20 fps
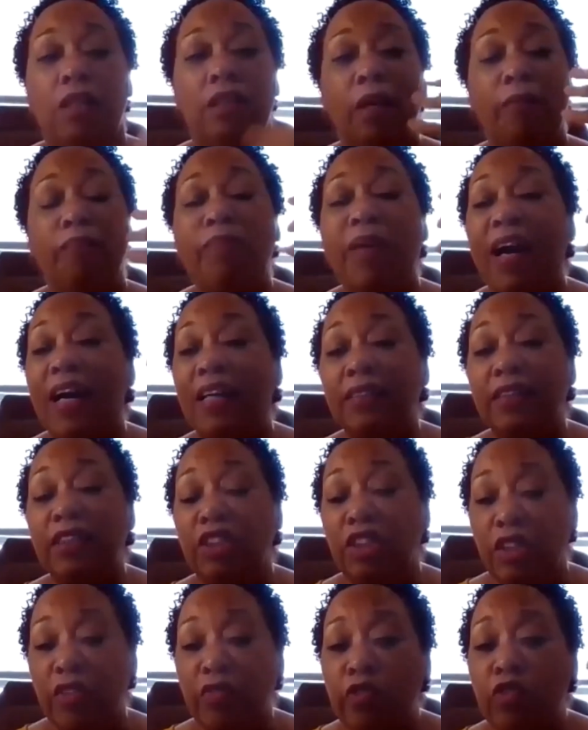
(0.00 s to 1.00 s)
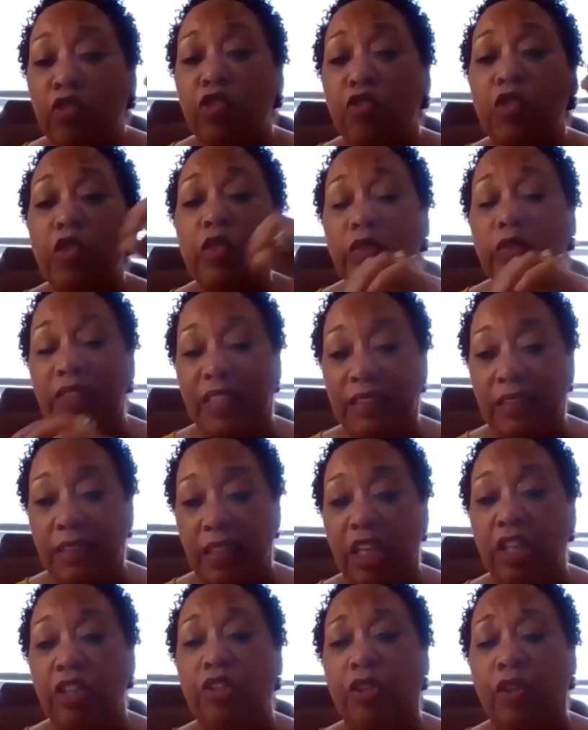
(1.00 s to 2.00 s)
the positive truth that's
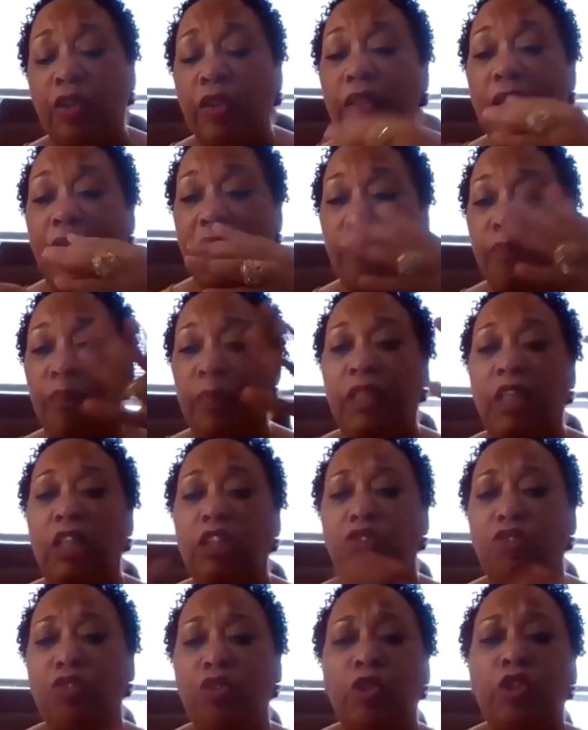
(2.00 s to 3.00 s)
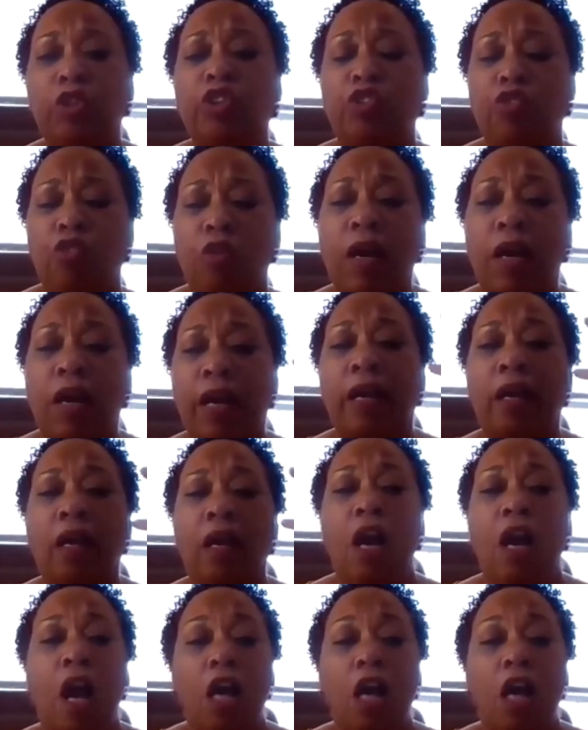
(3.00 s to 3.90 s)
in your life because you're trying